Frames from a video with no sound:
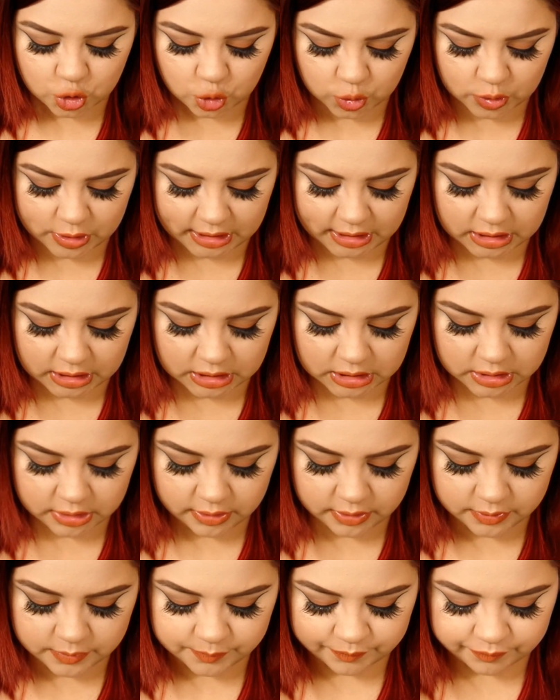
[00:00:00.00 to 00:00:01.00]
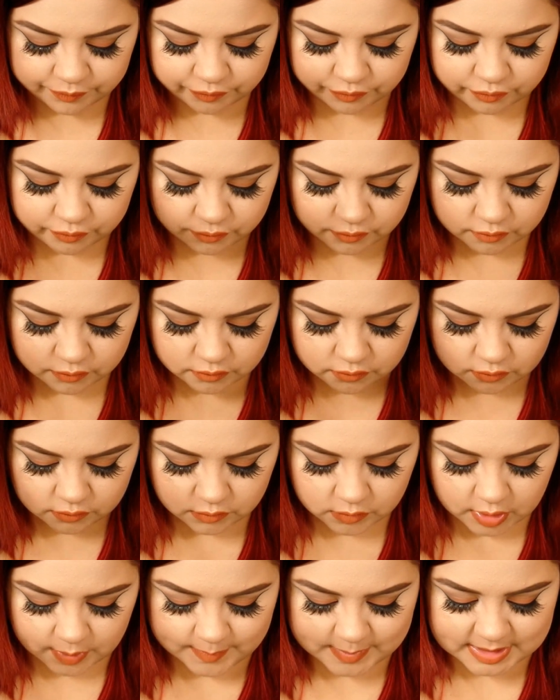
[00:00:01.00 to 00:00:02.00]
Three,
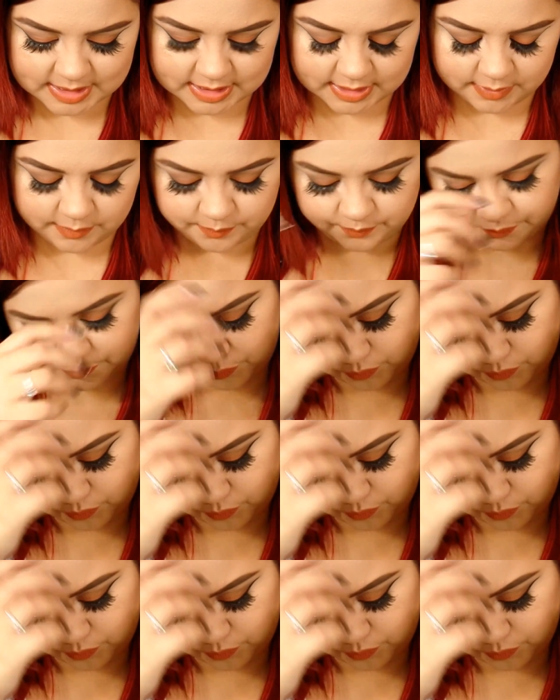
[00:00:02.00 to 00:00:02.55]
let me see,